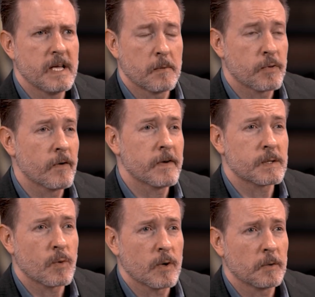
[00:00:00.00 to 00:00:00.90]
in a
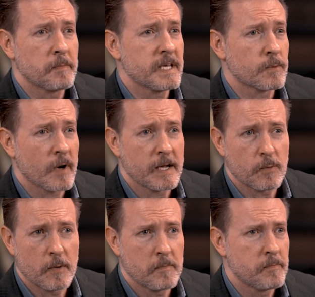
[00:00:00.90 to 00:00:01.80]
perfect world, being right
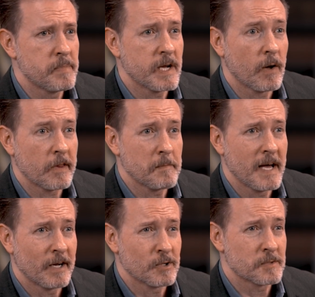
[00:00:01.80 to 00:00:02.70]
would be all that
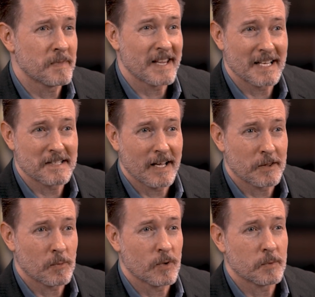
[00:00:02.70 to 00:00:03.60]
matters, but that's not
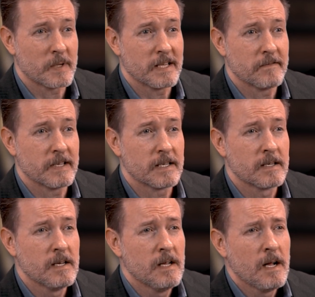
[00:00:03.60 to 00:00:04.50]
the world we live
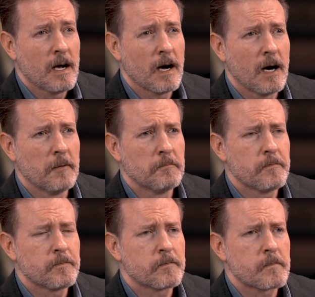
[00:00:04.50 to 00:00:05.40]
in. Um,